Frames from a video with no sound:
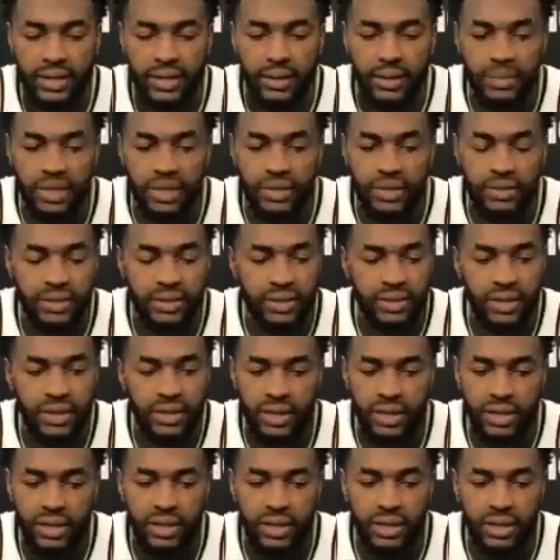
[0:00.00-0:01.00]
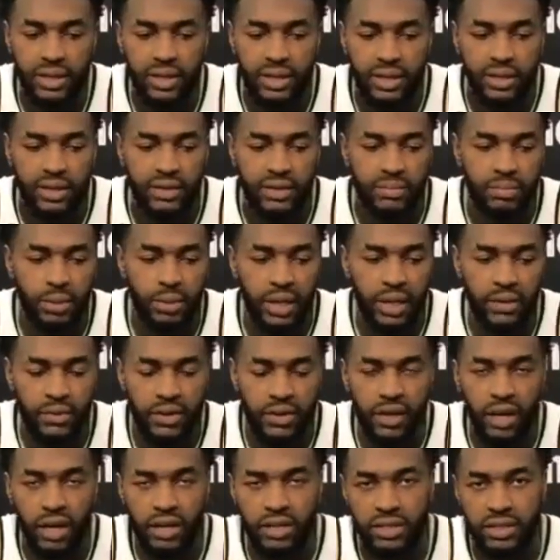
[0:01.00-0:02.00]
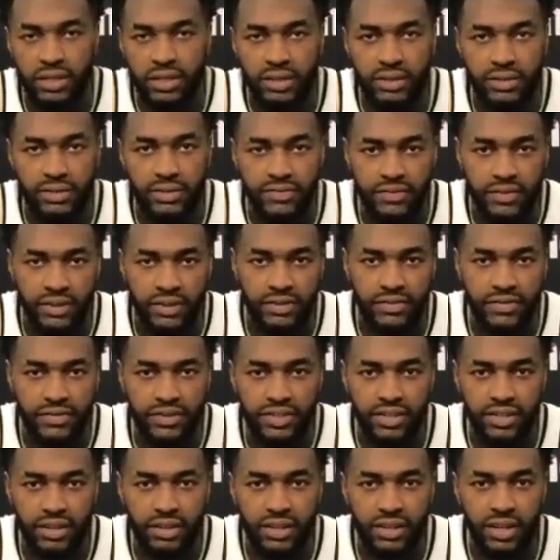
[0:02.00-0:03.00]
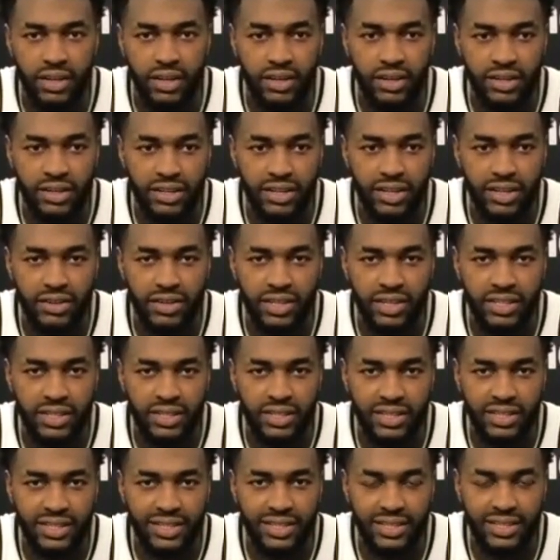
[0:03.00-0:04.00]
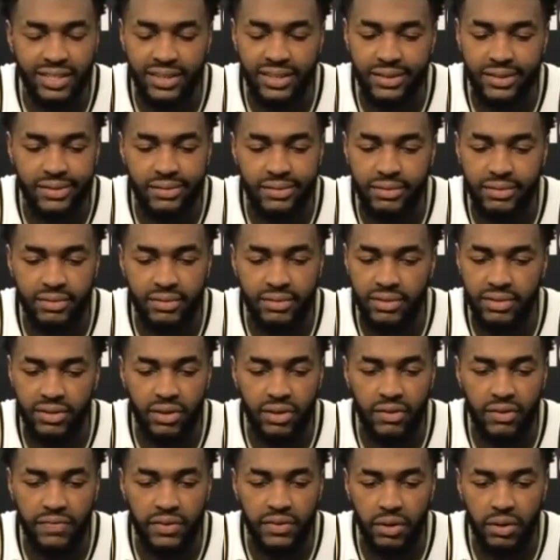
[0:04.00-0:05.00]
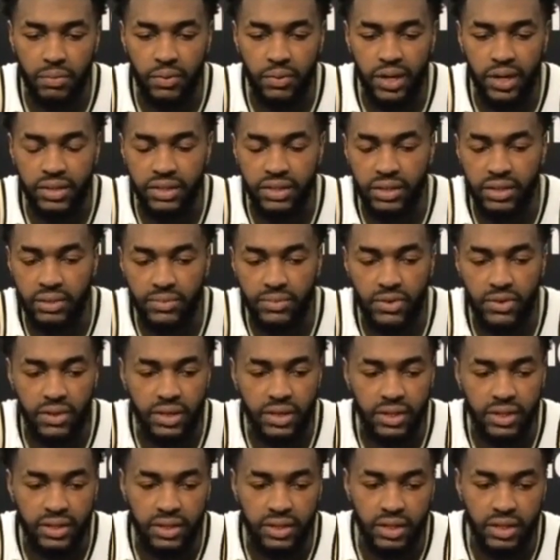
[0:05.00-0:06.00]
mean, playing with Carson for so long, you know, it just, you don't feel pressure anymore.